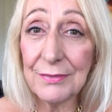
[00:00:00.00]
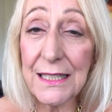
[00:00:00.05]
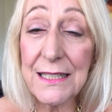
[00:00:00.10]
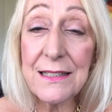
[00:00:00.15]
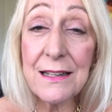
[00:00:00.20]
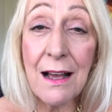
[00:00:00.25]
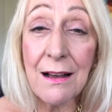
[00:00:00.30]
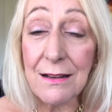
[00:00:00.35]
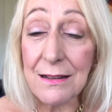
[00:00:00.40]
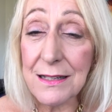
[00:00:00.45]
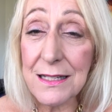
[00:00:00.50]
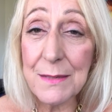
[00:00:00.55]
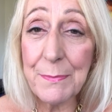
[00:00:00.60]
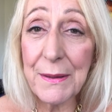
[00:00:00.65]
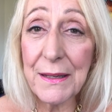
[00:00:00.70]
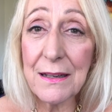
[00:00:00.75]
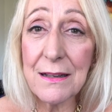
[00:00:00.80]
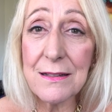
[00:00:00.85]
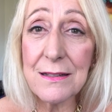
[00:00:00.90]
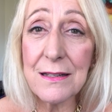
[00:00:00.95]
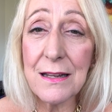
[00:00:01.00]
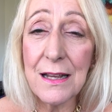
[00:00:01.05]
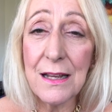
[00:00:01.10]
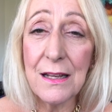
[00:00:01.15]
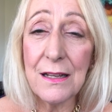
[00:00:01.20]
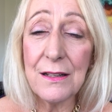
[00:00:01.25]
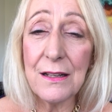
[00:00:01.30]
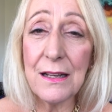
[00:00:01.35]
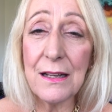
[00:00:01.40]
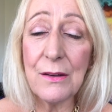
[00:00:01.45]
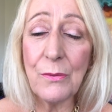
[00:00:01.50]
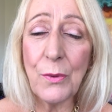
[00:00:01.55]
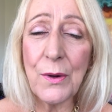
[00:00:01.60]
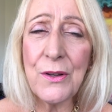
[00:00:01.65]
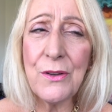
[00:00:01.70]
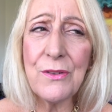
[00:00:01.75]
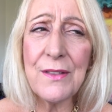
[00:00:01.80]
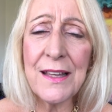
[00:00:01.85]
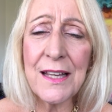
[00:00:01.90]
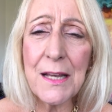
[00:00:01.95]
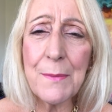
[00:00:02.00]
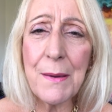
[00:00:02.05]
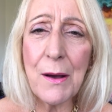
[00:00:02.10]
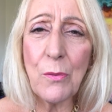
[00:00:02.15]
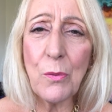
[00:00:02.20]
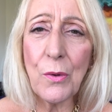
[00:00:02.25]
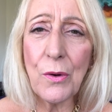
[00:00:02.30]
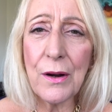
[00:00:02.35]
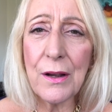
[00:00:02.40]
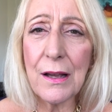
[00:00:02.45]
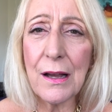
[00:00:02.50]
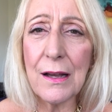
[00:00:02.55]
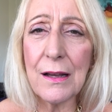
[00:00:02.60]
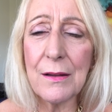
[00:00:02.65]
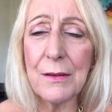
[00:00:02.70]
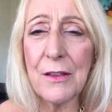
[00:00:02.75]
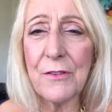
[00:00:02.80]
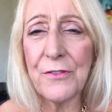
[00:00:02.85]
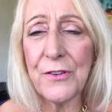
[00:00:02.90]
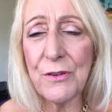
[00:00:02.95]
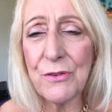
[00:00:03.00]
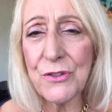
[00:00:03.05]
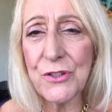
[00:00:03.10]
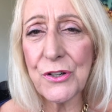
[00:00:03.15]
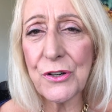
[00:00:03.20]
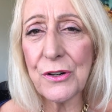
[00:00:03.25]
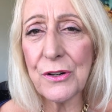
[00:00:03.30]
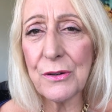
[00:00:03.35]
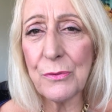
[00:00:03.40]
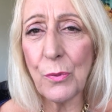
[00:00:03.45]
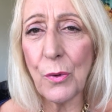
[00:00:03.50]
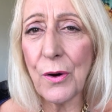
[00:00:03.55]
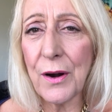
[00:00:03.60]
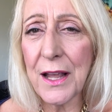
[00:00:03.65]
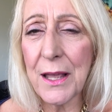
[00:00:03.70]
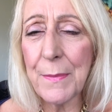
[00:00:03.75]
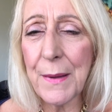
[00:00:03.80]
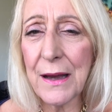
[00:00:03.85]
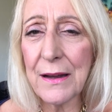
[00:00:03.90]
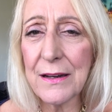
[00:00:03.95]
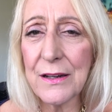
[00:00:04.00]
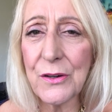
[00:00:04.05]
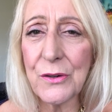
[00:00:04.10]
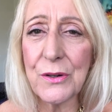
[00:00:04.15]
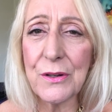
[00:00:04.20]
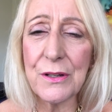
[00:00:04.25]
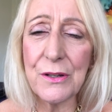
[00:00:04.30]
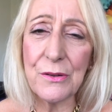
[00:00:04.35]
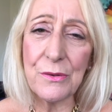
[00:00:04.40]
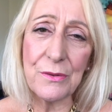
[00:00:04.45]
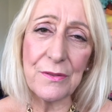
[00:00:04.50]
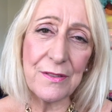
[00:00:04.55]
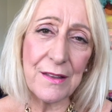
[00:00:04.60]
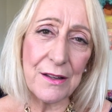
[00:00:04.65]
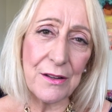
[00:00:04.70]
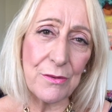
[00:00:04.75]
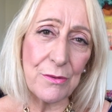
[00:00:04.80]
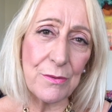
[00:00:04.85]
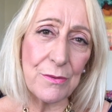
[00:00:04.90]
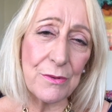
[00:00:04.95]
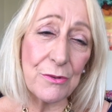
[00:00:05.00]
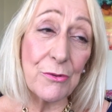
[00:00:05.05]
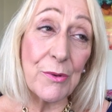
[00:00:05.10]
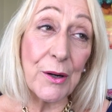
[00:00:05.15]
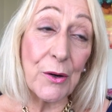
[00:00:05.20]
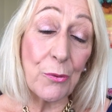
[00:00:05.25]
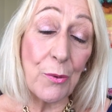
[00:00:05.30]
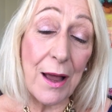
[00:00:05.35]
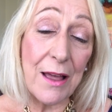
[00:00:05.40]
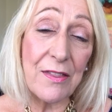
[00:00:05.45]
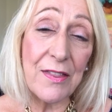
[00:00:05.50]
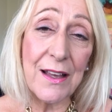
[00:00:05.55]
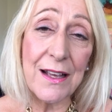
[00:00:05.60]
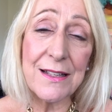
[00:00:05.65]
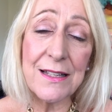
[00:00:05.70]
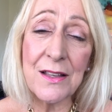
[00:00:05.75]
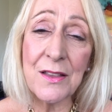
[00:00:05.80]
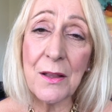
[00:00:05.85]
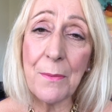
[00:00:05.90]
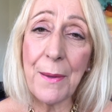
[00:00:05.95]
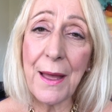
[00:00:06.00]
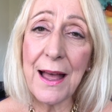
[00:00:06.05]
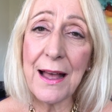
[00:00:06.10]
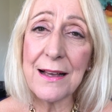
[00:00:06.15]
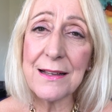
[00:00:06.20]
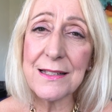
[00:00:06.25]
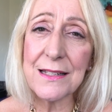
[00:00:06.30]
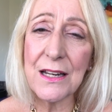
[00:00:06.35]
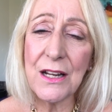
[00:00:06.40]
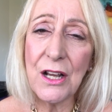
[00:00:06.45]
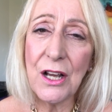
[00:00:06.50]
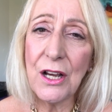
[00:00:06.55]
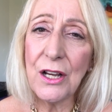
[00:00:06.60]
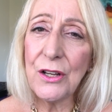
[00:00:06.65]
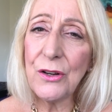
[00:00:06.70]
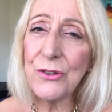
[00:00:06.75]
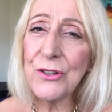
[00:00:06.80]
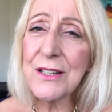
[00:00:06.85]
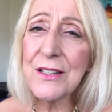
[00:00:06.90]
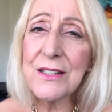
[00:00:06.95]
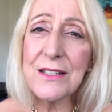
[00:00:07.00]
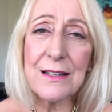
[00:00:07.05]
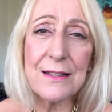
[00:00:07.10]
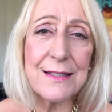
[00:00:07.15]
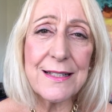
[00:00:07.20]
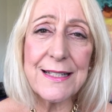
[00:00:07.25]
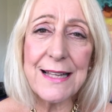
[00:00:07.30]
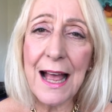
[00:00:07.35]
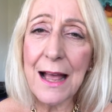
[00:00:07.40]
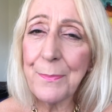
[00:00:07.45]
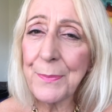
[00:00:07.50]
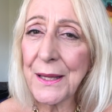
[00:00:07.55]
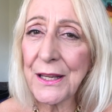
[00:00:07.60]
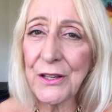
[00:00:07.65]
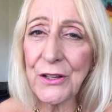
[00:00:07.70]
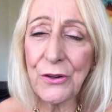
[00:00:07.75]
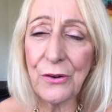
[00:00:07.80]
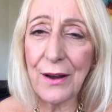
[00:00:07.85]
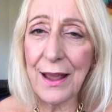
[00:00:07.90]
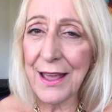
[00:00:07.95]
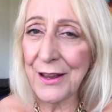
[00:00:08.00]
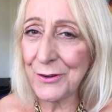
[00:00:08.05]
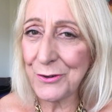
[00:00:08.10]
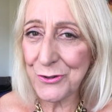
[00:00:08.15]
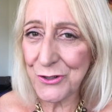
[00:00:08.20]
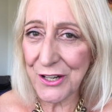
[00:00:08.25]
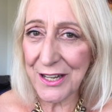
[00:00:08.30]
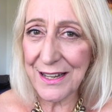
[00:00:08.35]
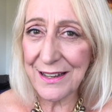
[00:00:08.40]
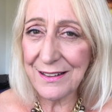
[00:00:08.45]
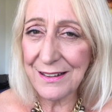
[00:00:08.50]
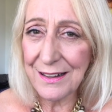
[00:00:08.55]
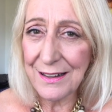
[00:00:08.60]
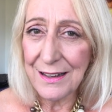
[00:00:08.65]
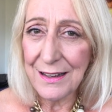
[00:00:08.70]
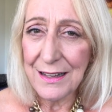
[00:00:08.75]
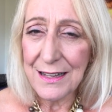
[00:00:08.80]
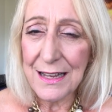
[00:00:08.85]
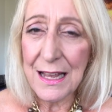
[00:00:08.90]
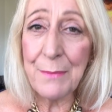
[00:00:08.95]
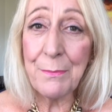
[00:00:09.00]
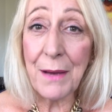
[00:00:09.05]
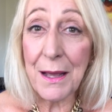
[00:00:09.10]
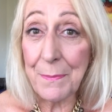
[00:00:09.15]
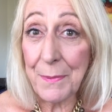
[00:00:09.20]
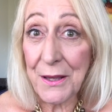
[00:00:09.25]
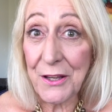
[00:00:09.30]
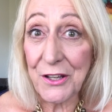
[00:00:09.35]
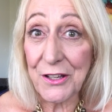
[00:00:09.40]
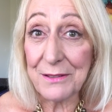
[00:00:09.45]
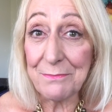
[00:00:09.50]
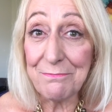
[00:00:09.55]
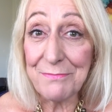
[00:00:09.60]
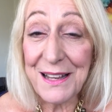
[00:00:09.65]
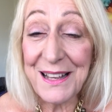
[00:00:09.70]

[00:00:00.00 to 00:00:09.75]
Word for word: It does because when you think about wor- uh, the future, worry about it, or you you regret things in the past, you're just zapping your energy, in my opinion.